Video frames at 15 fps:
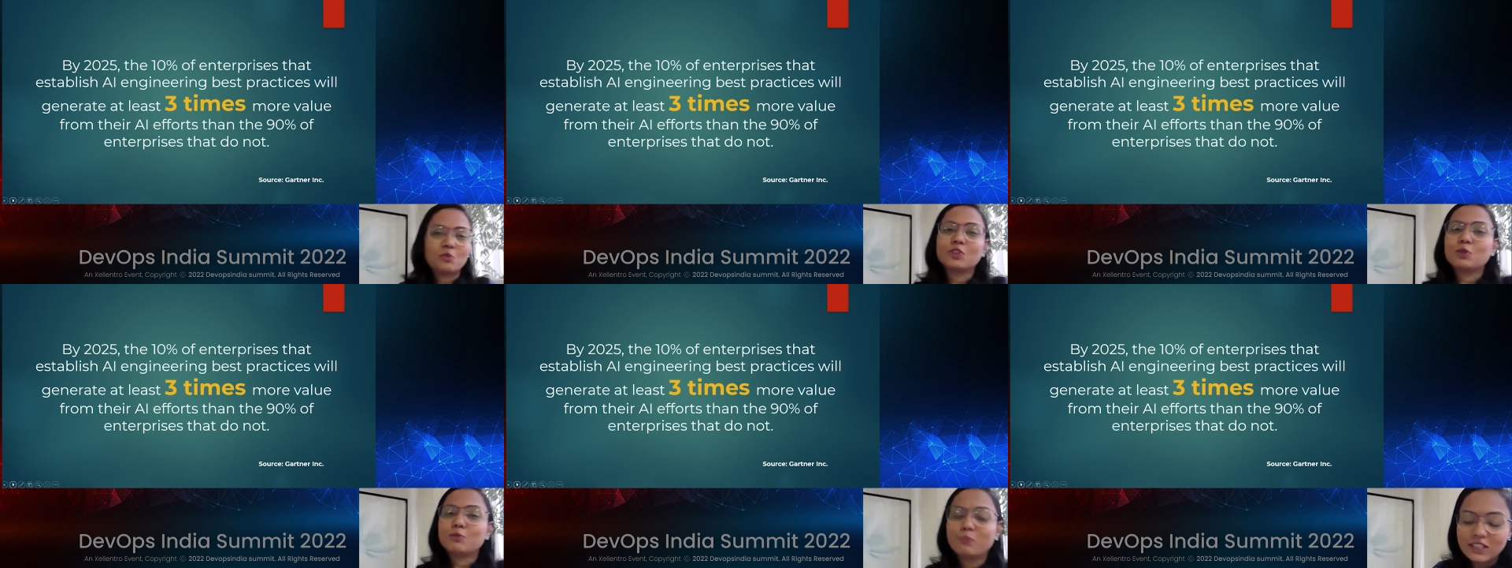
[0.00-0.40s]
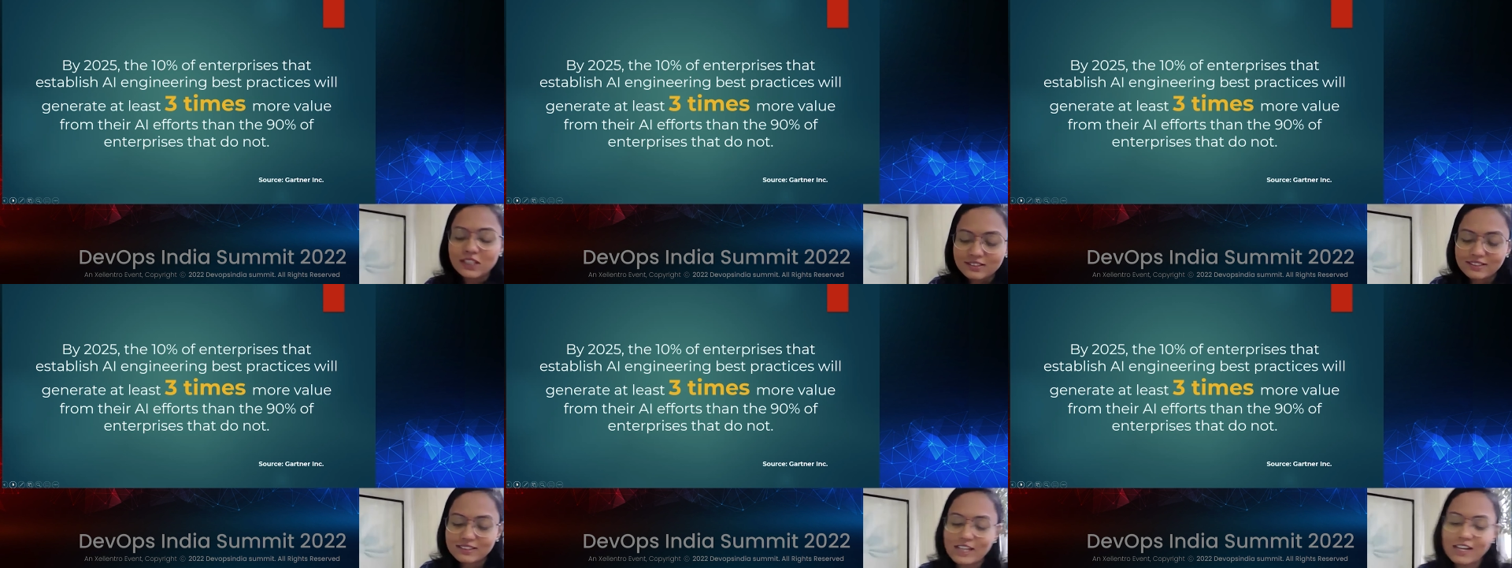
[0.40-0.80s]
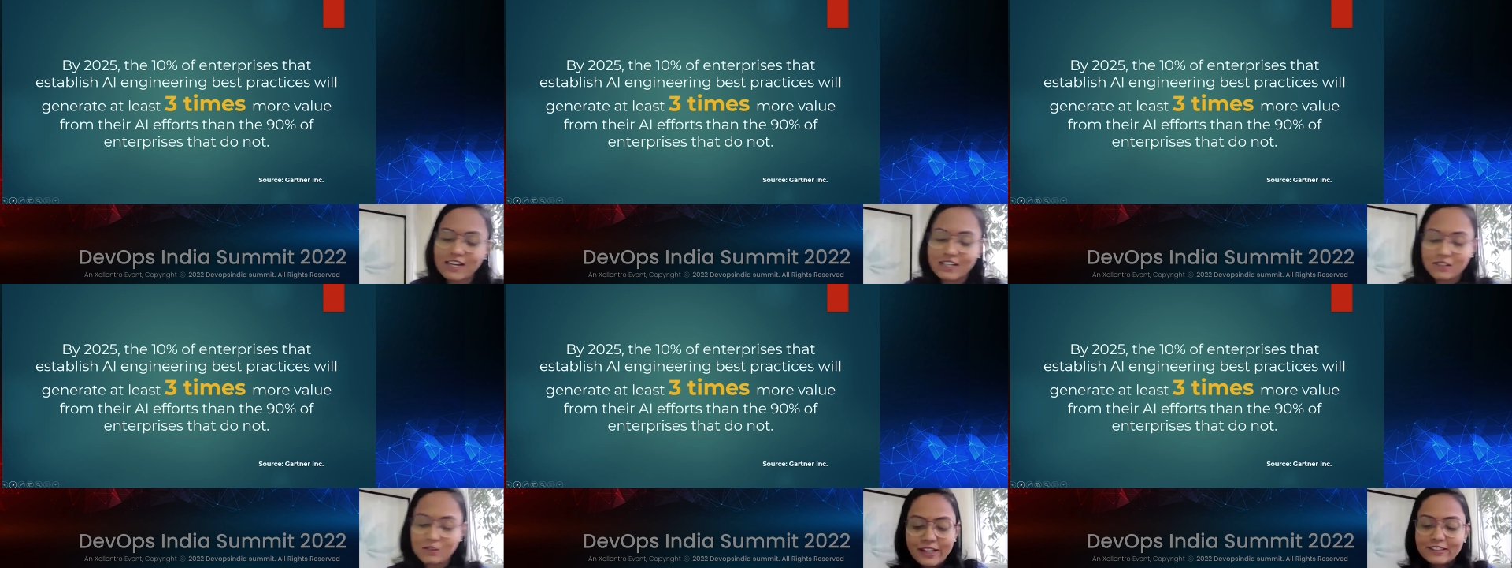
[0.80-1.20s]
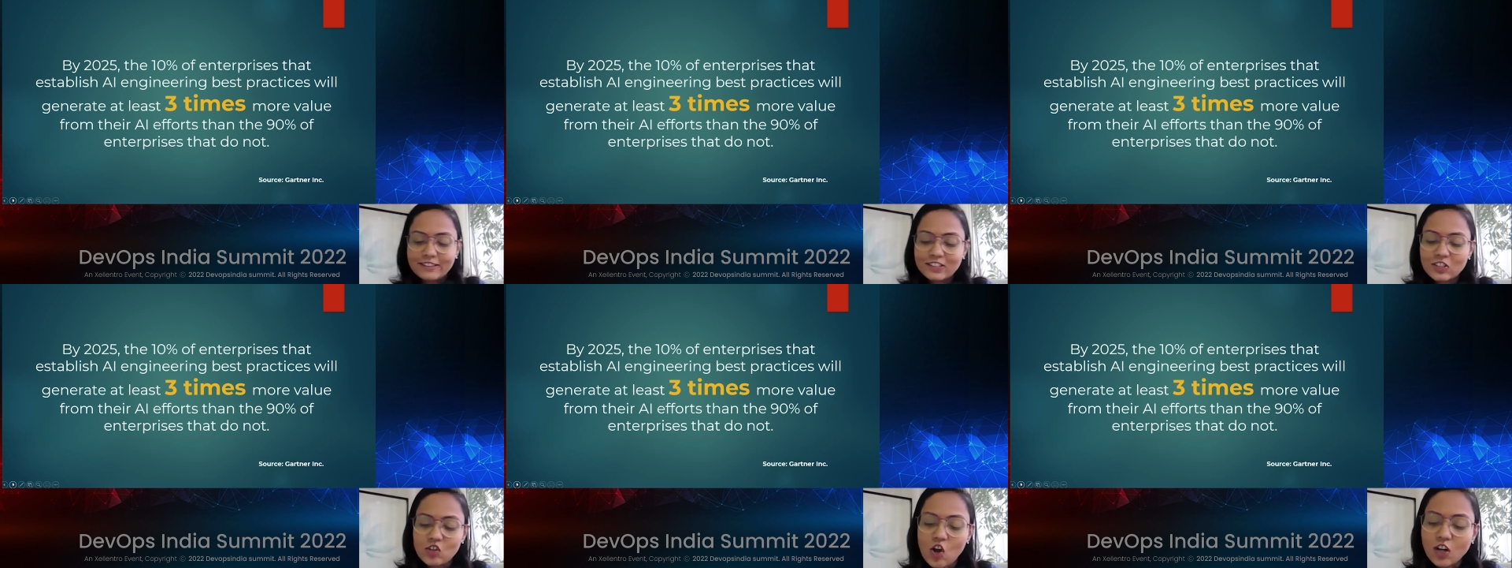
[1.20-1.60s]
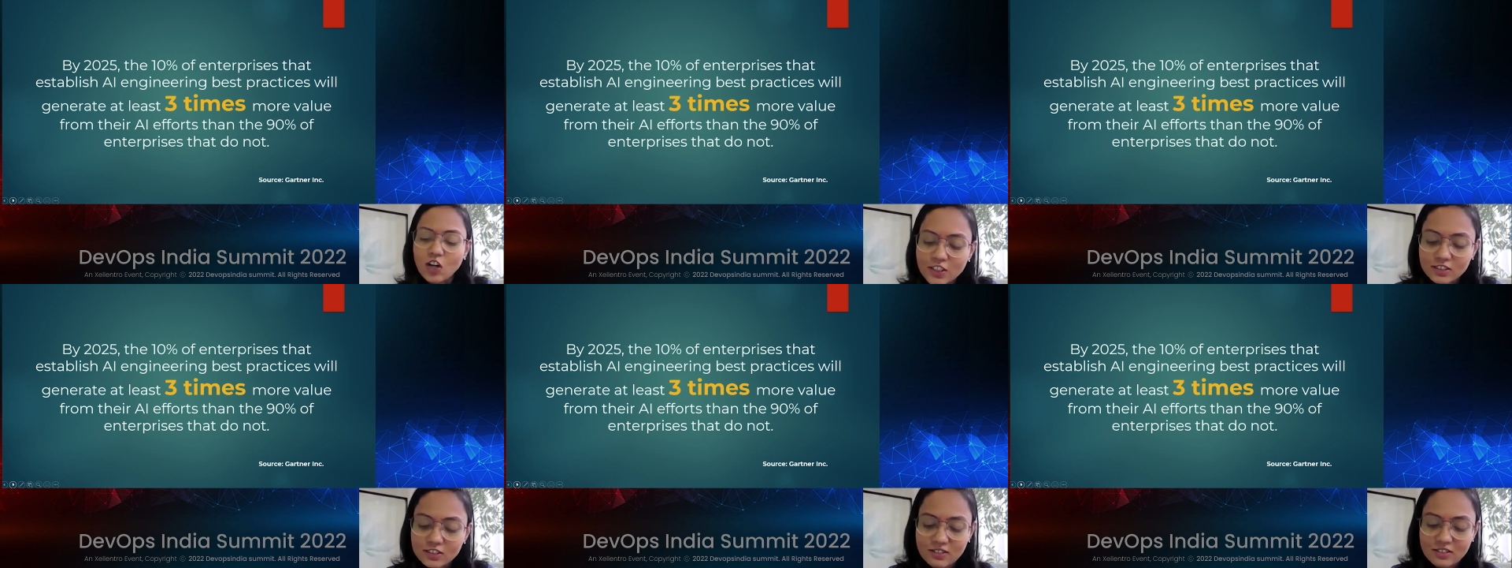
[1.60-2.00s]
which means that it's
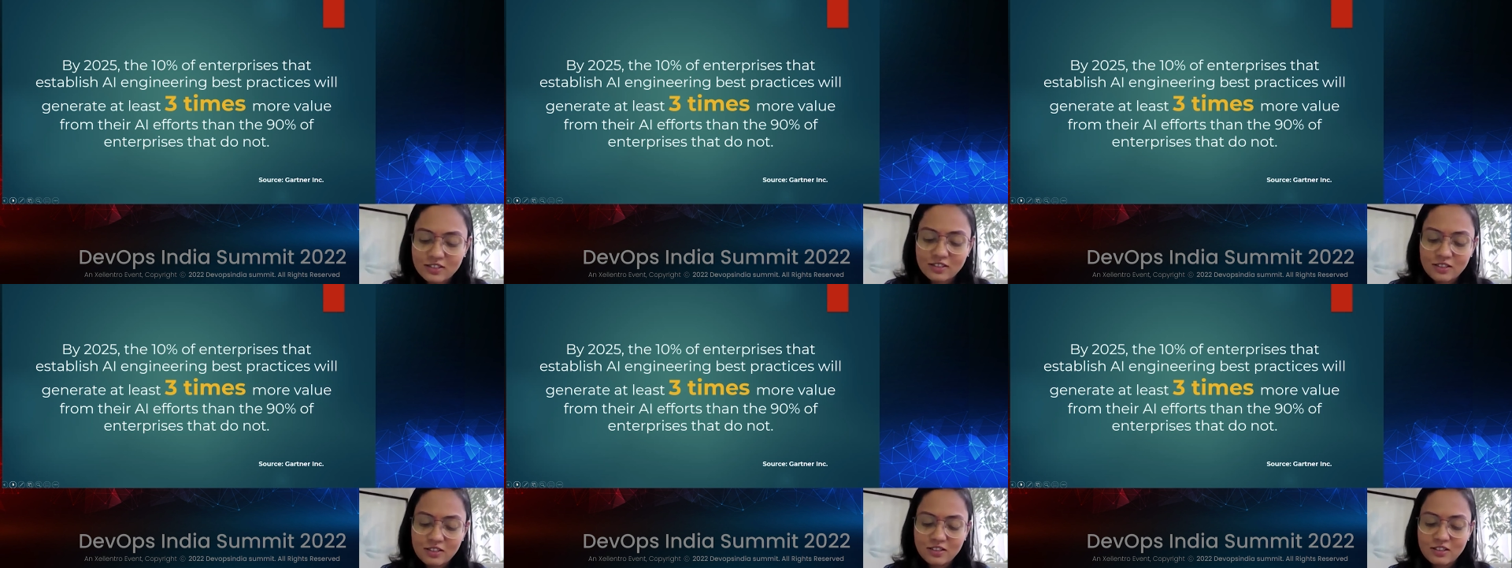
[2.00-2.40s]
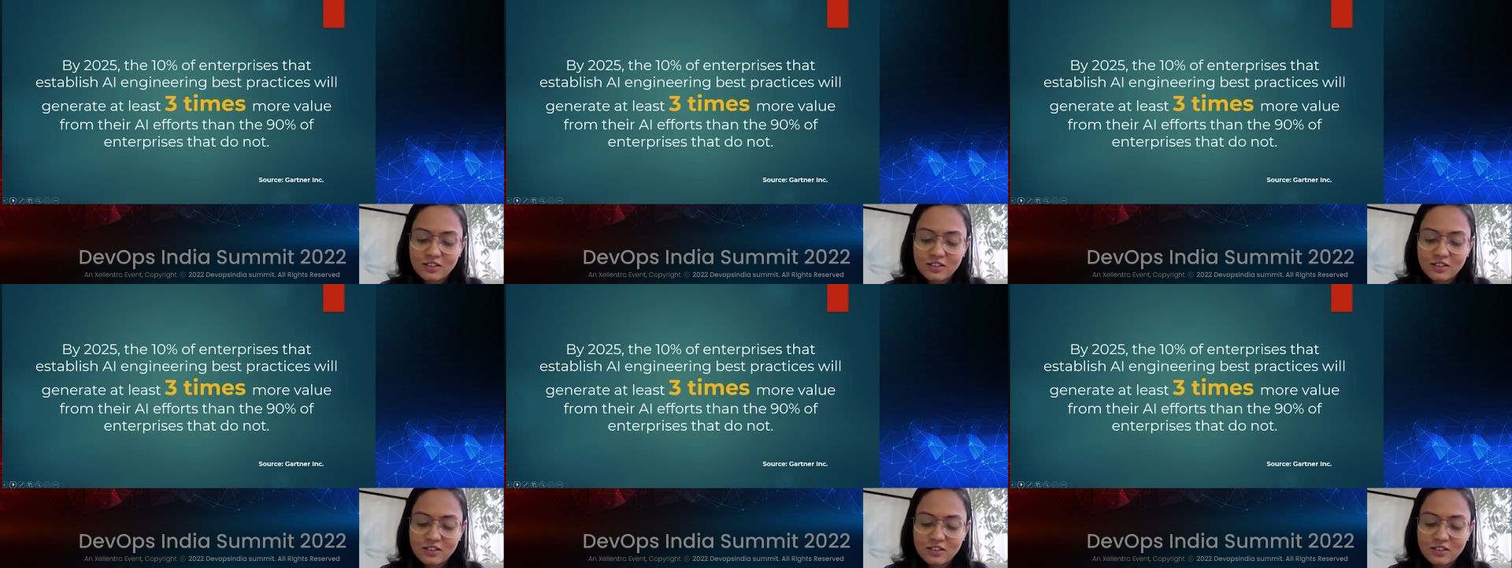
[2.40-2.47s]
not just